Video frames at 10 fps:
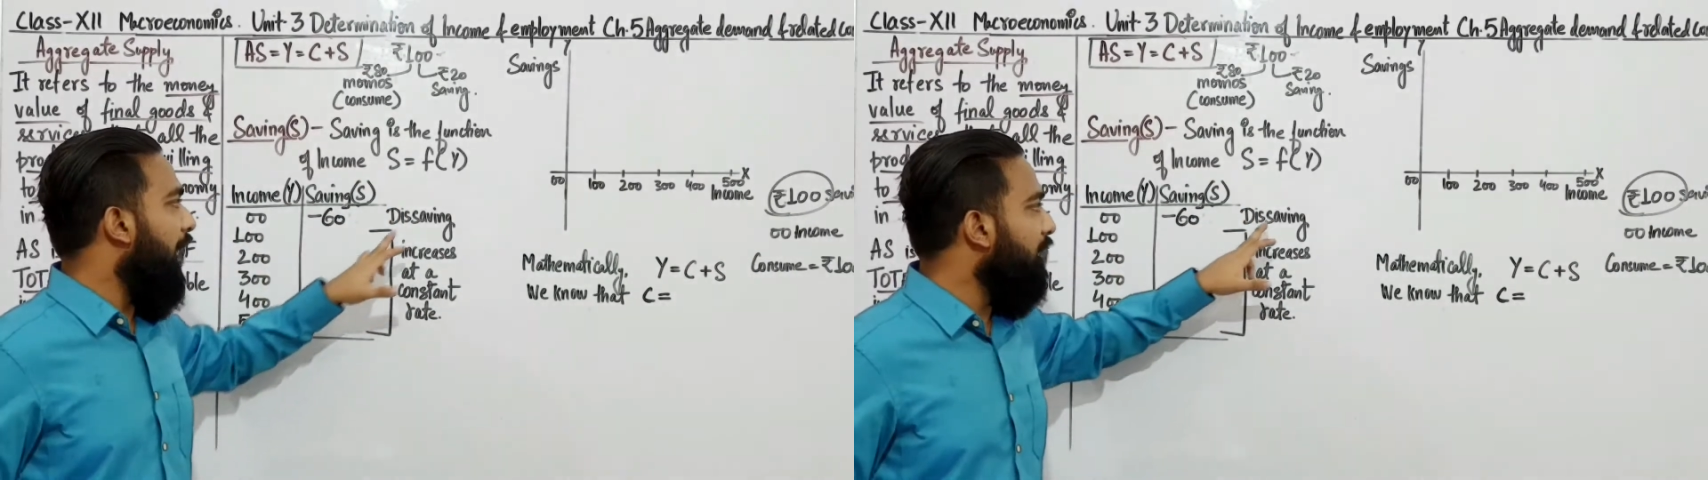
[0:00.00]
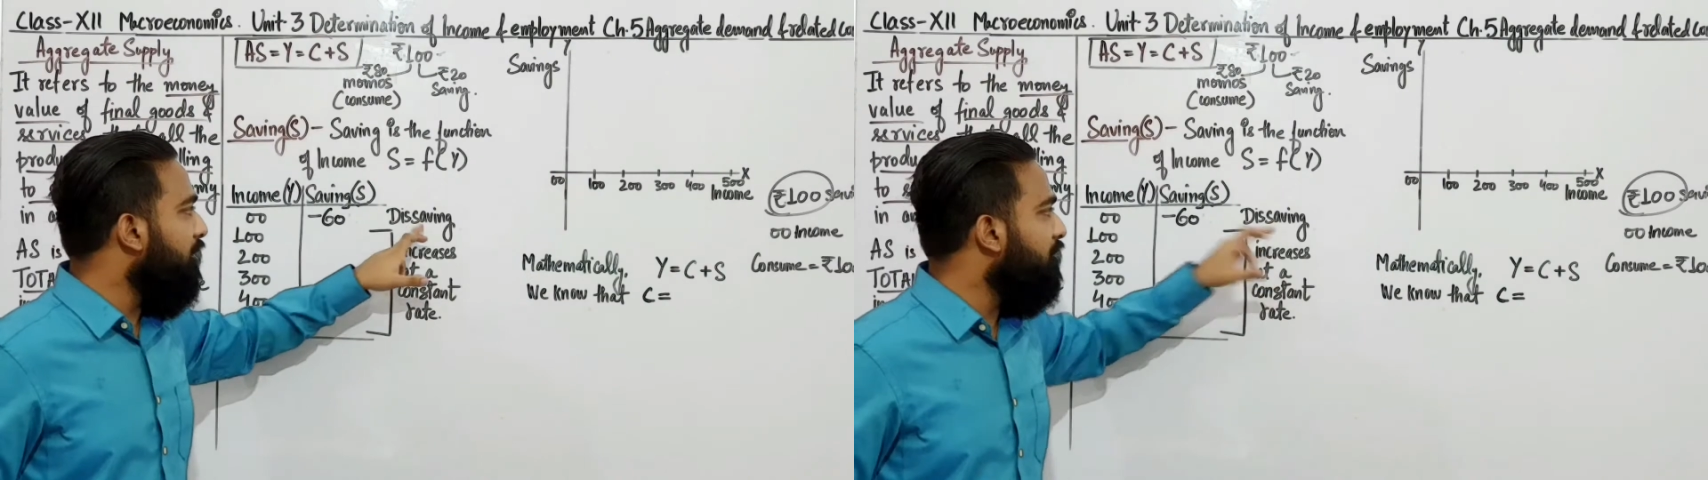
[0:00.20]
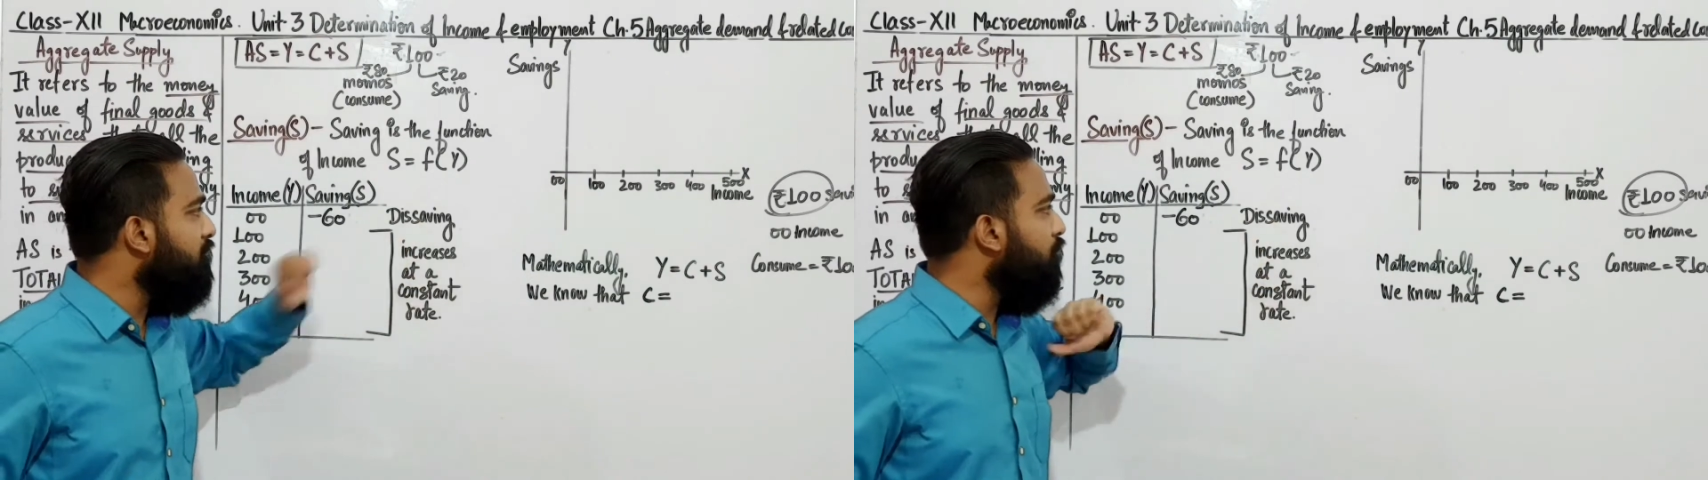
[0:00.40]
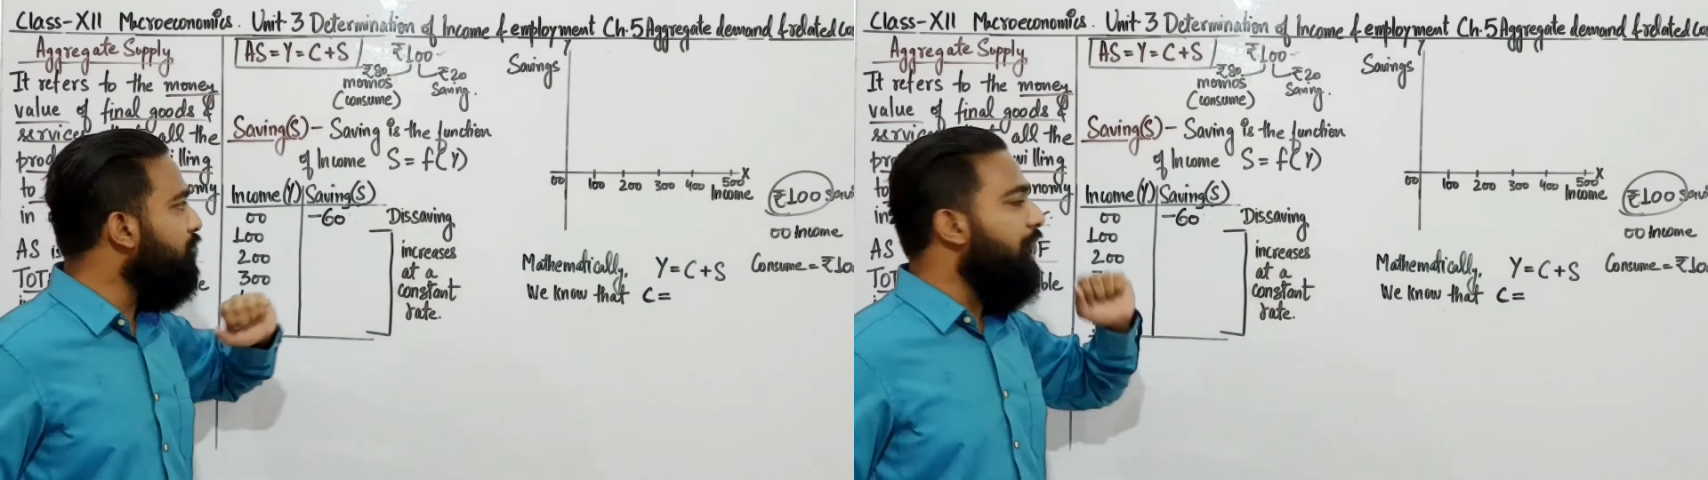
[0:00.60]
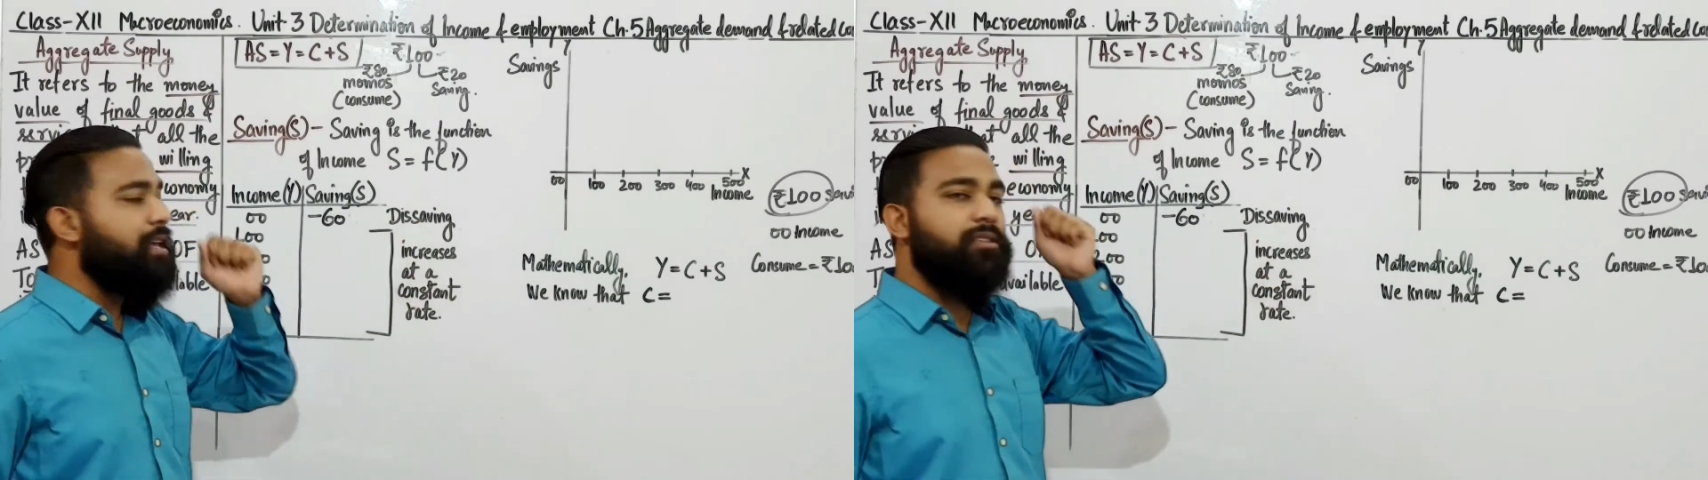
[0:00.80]
and this is
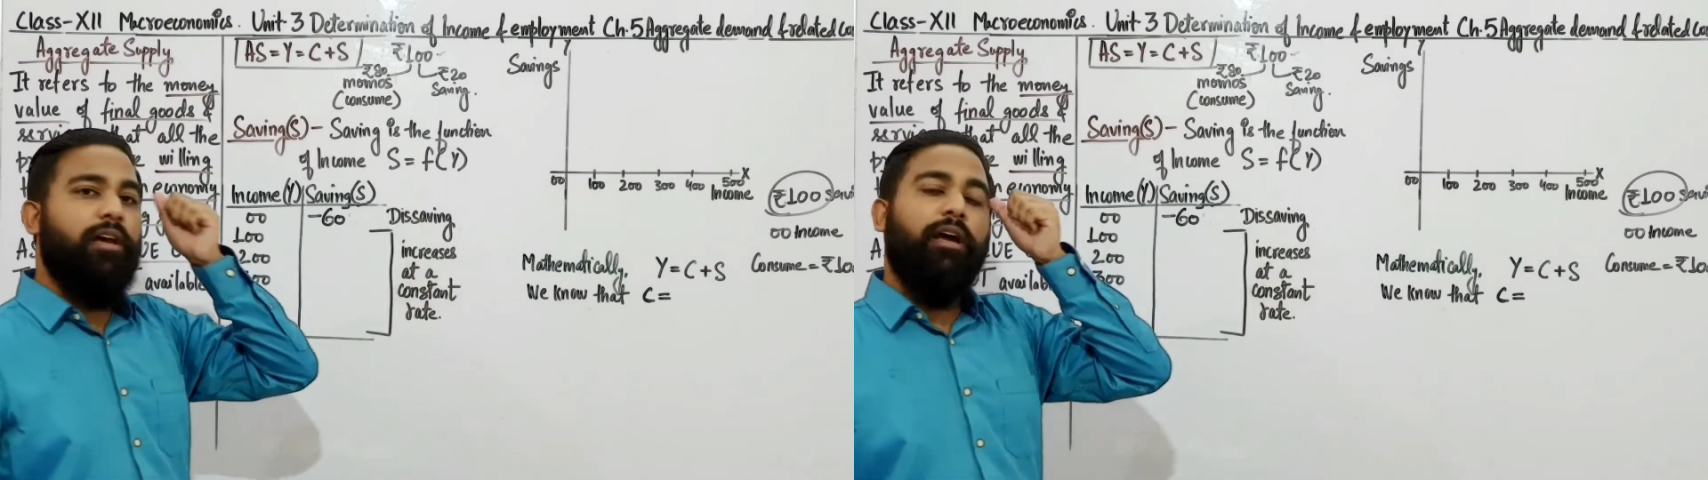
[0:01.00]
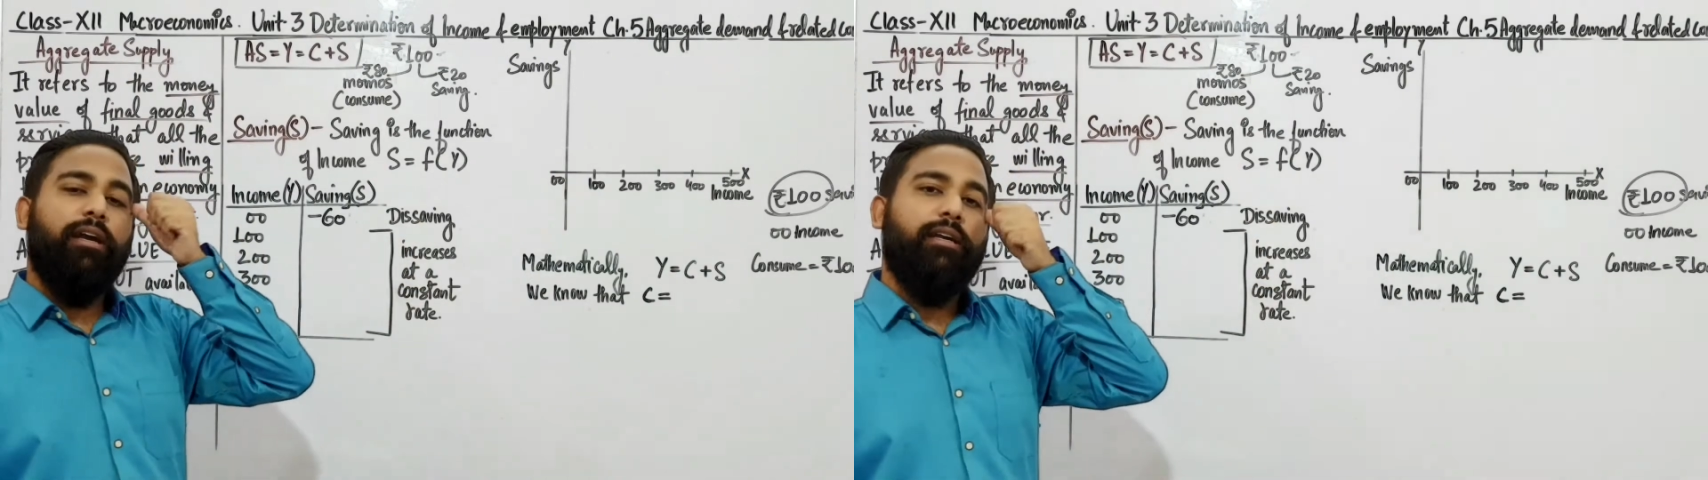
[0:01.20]
known as